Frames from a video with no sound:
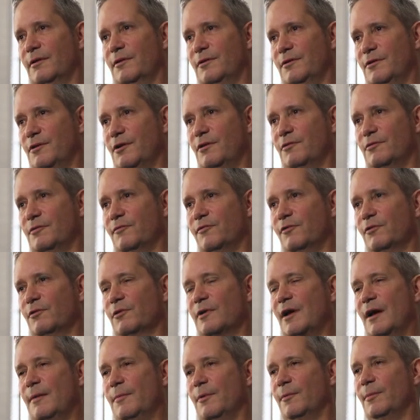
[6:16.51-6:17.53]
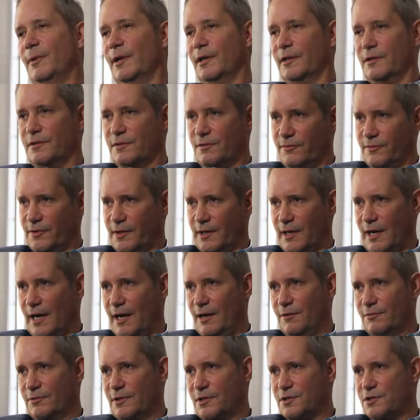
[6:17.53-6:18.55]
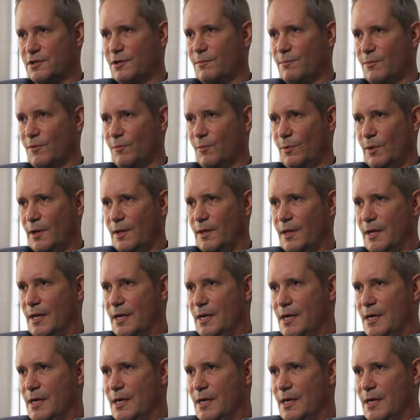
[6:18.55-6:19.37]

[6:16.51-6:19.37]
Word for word: you know the full capabilities of the cloud. That's number one.